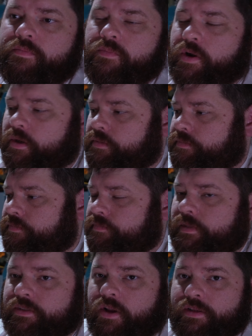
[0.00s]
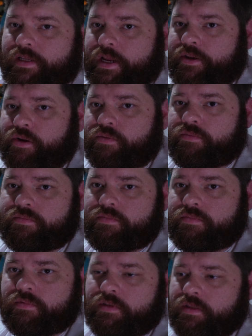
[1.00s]
Well, as long as I don't...
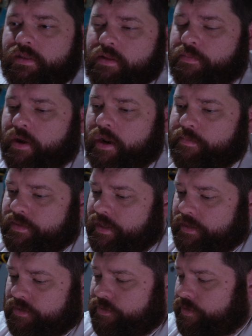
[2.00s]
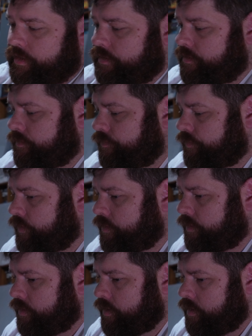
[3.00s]
The bottom's not screwed in.
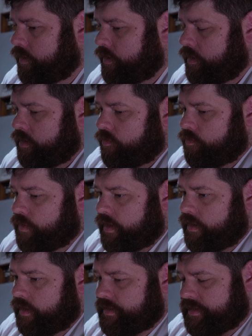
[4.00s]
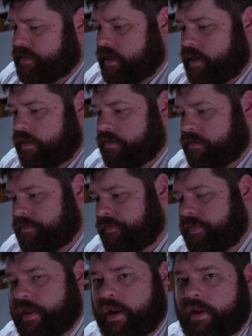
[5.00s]
But it's a sign
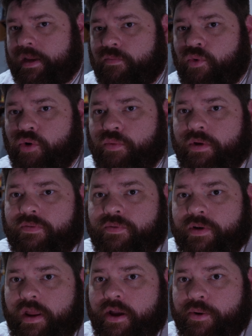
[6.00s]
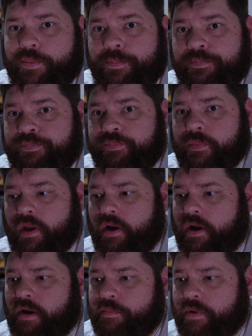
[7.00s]
that I can work with for now.
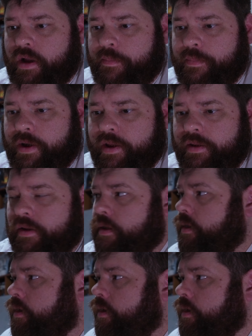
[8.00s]
I might